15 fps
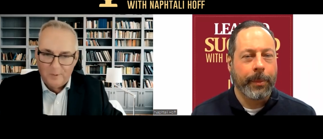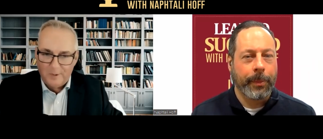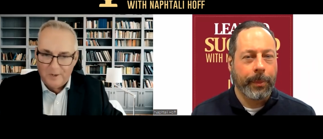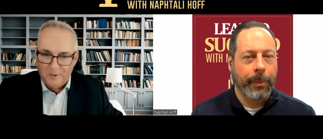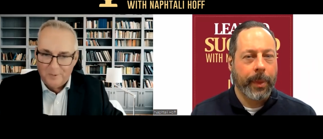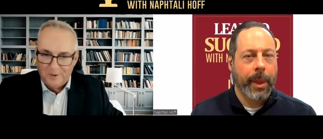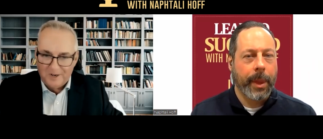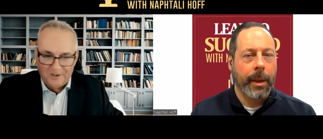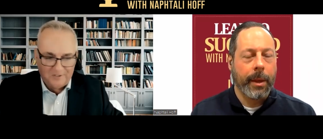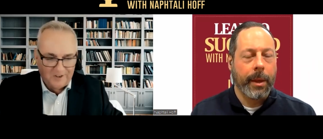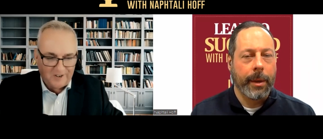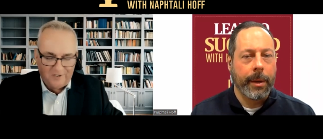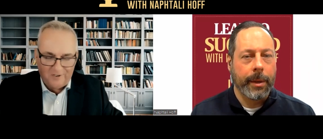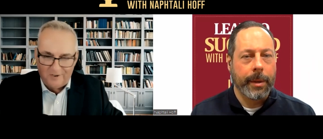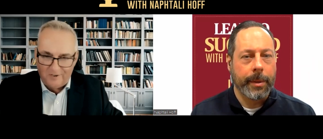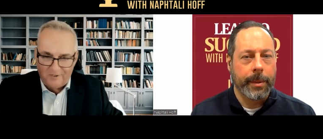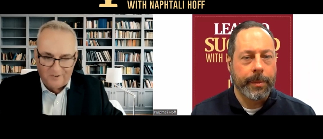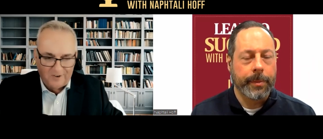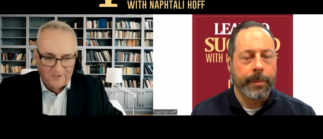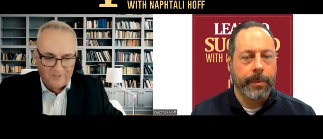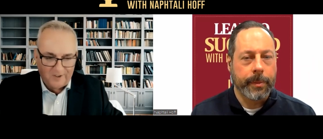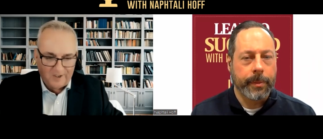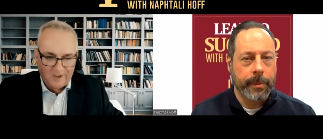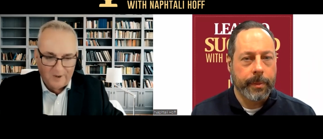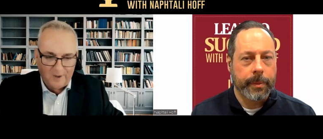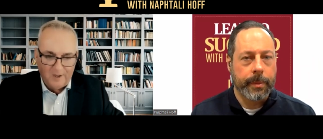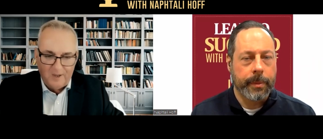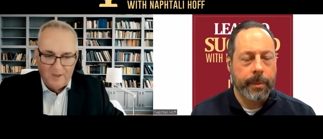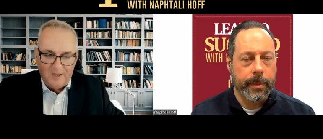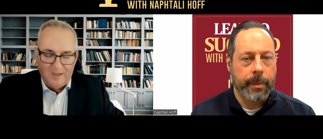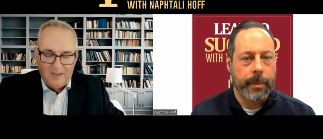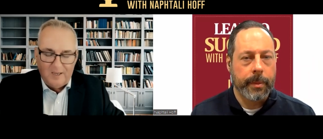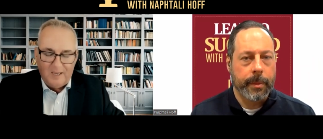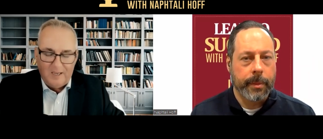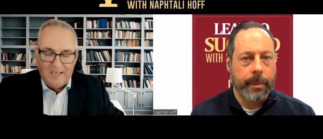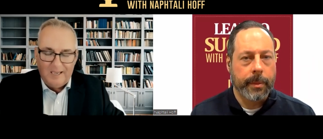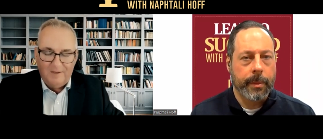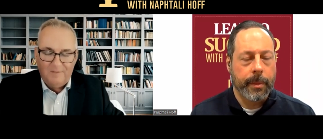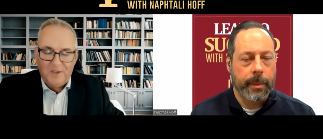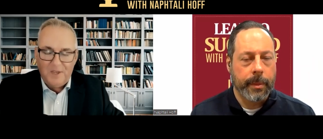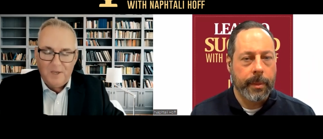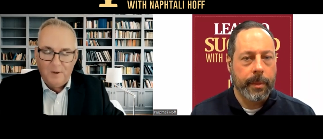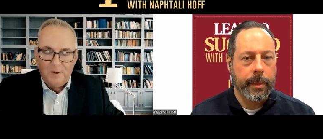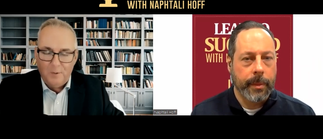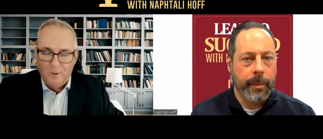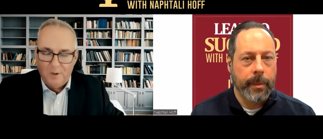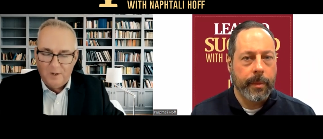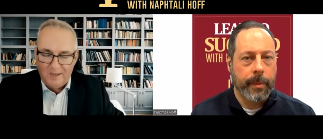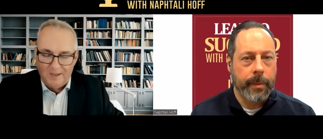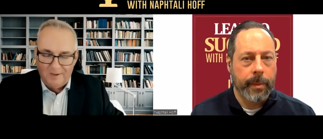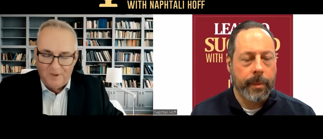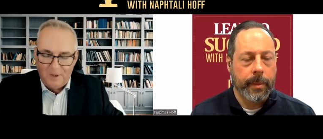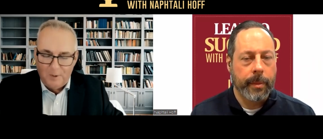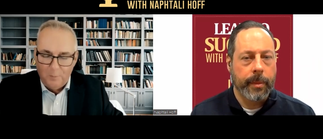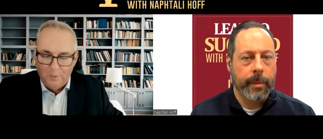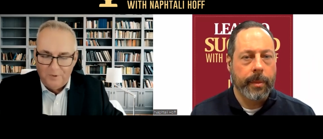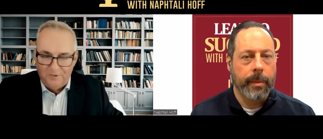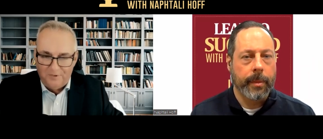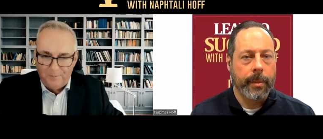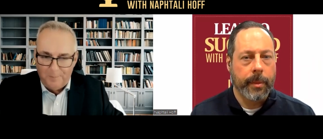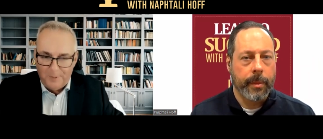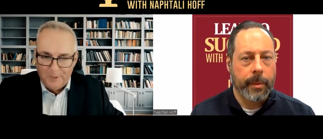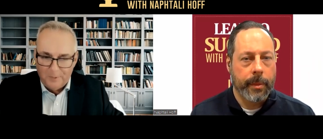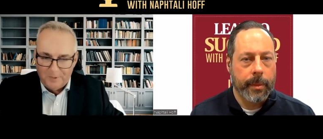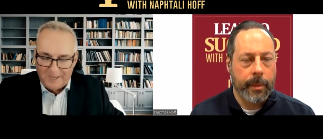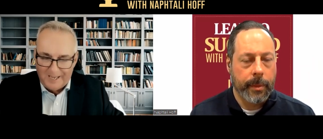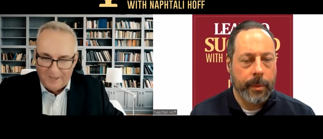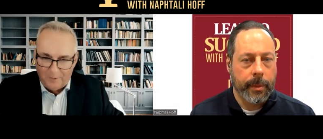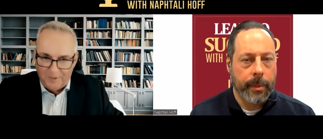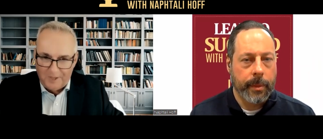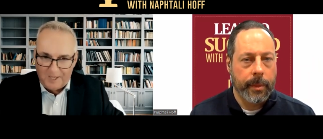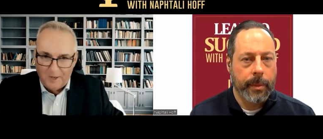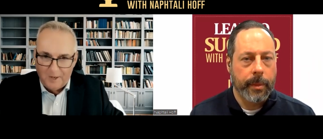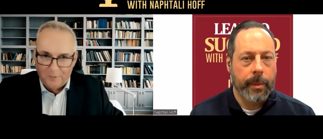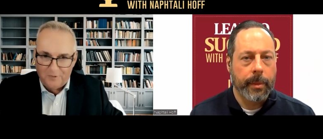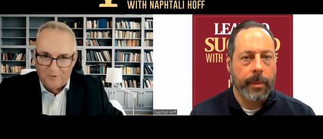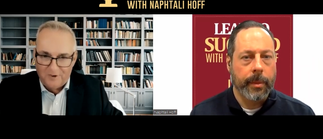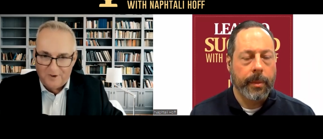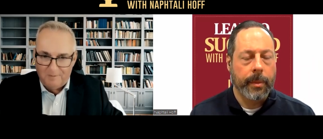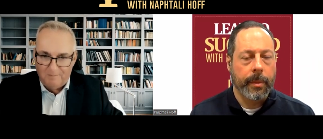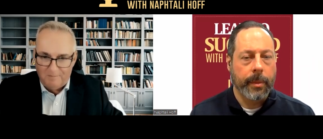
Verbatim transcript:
Speaker 1: in organizations is to go, if you if you want to build a healthy culture,